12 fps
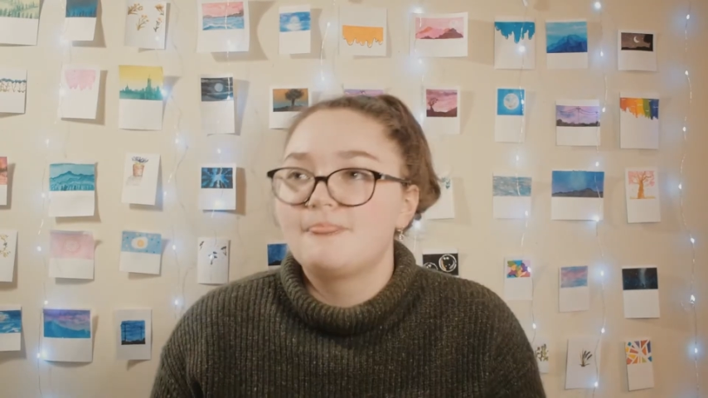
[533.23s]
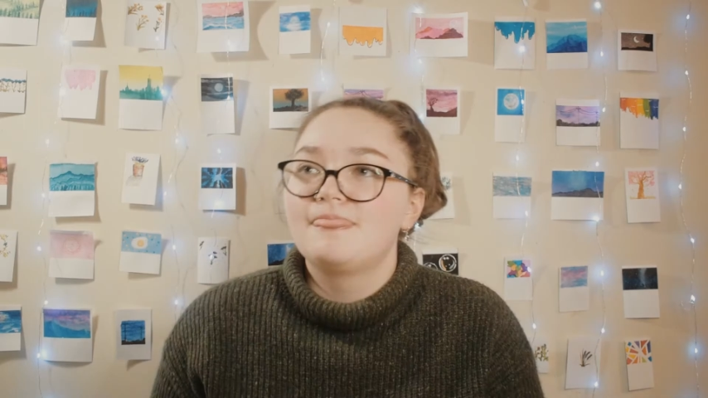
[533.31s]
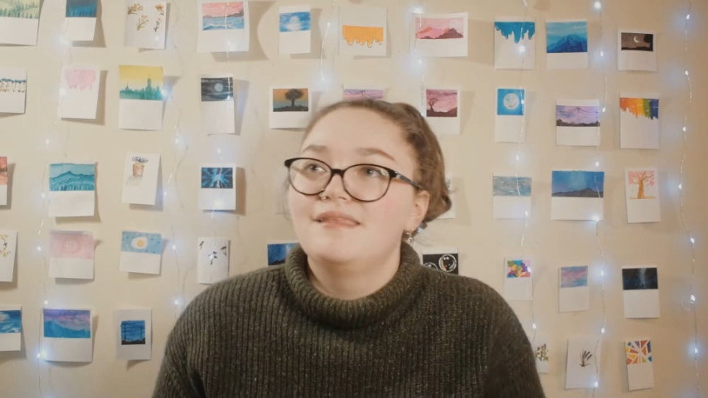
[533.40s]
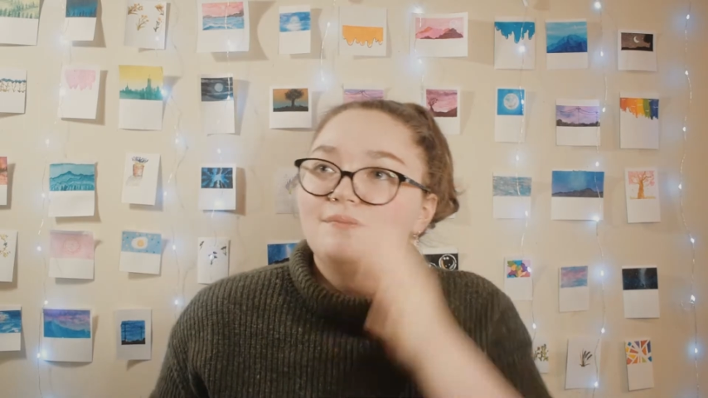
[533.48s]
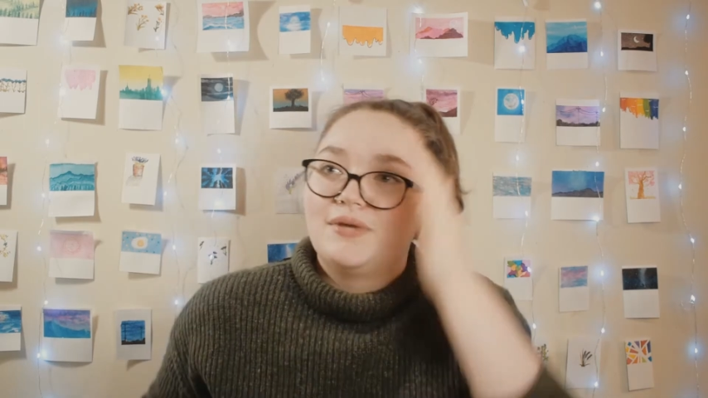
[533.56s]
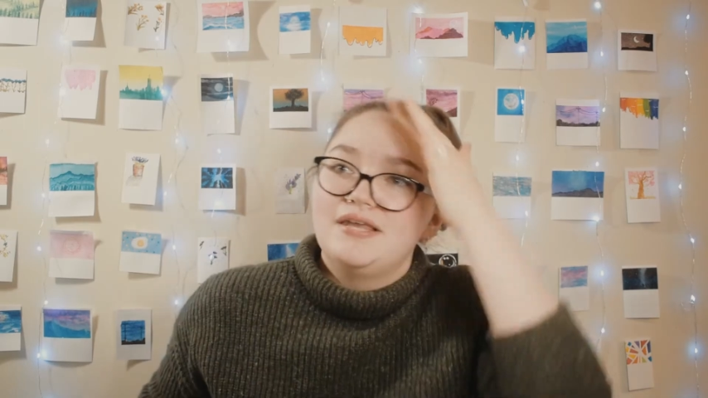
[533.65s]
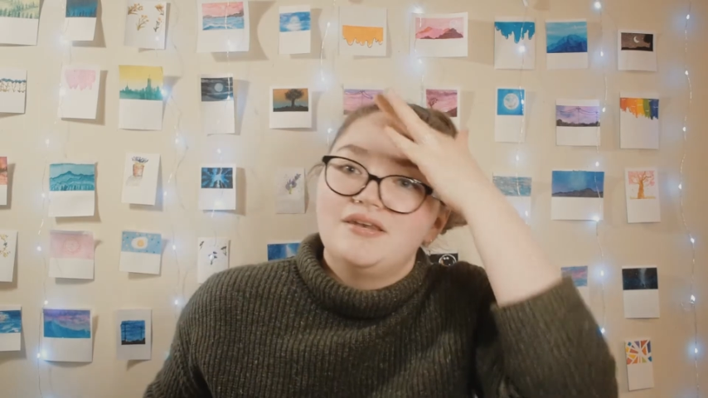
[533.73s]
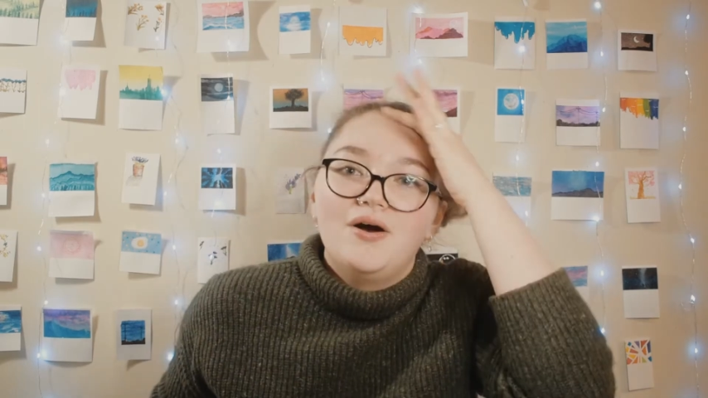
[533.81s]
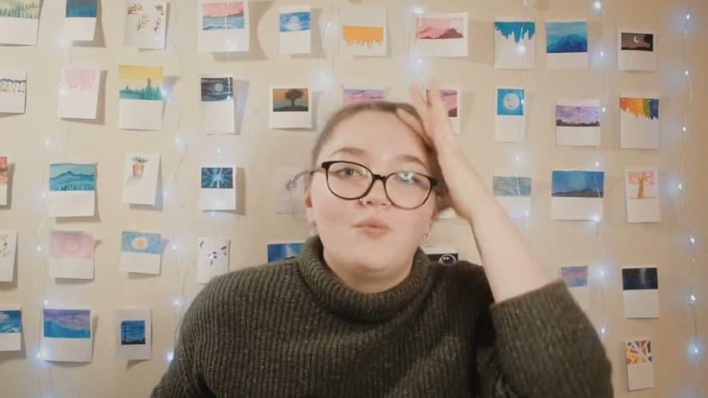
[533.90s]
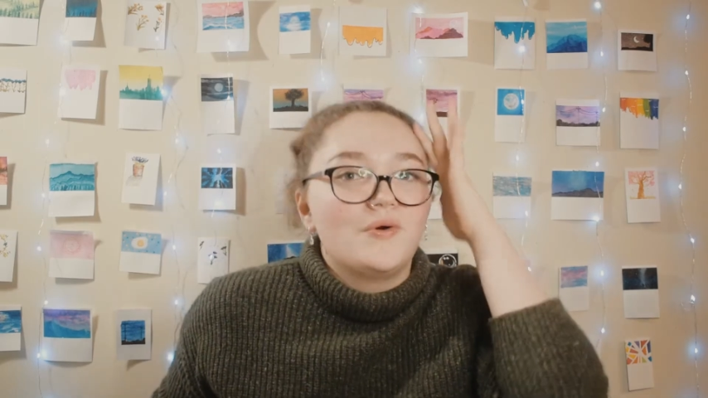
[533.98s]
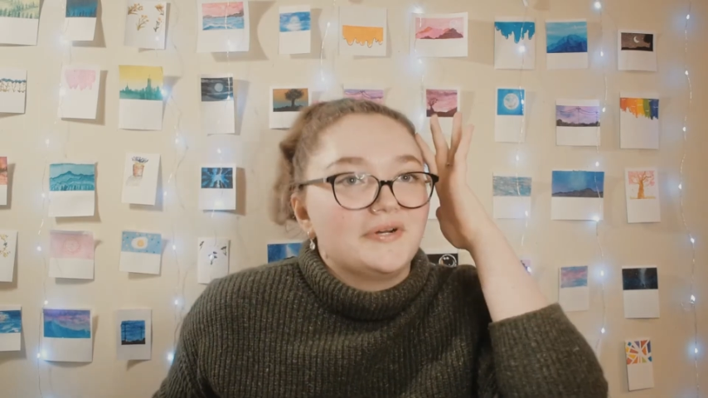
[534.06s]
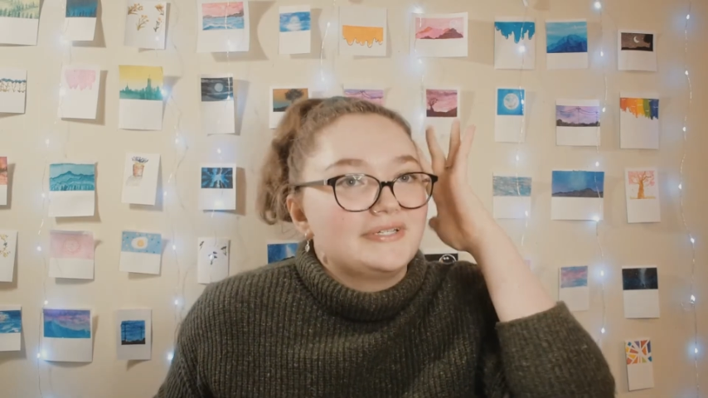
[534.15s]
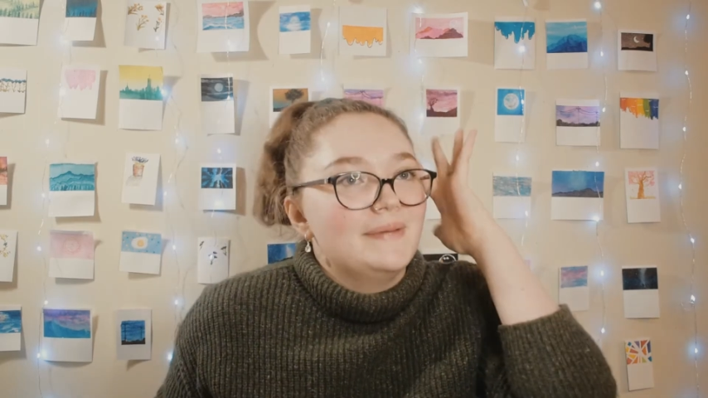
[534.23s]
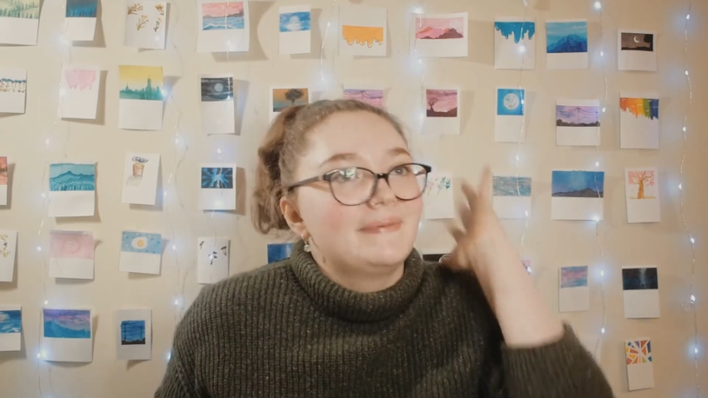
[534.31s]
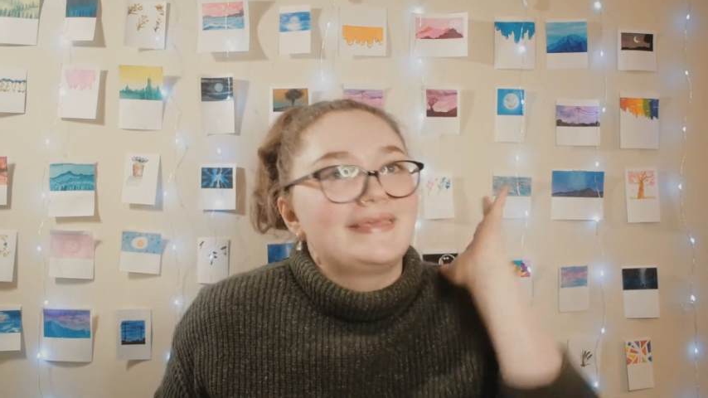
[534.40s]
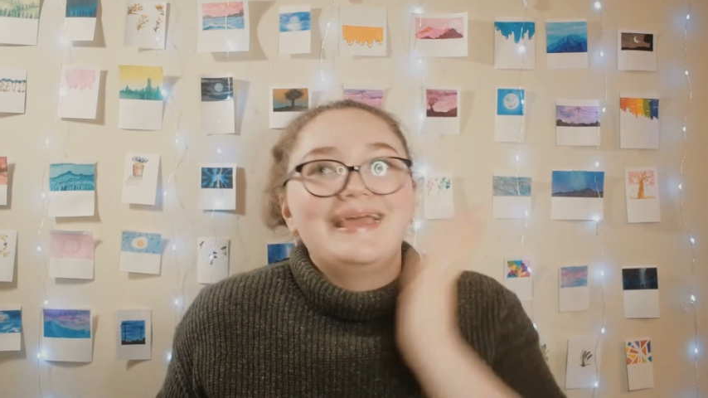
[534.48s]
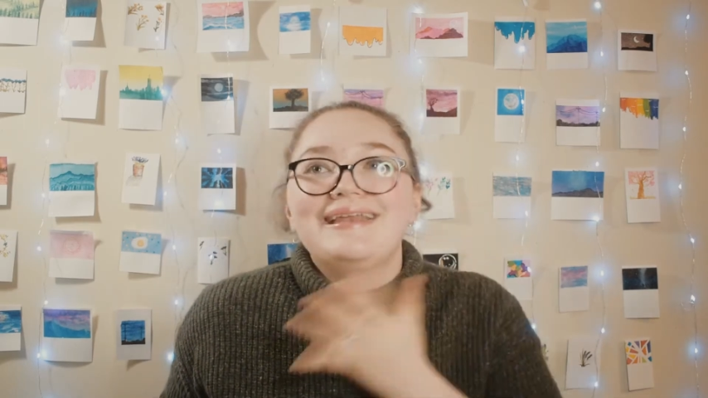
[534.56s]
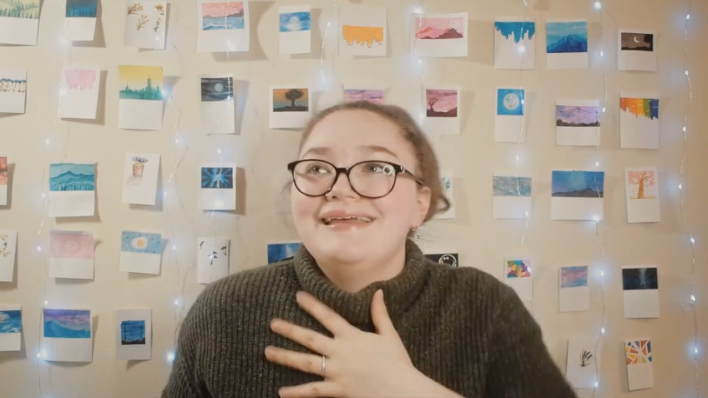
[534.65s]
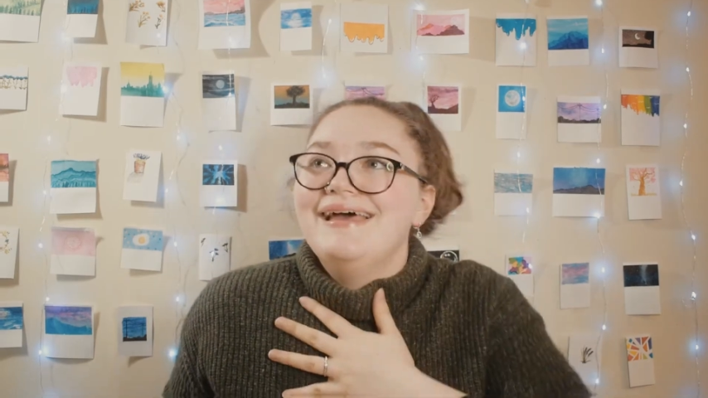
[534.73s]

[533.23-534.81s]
I'm getting all worked up again.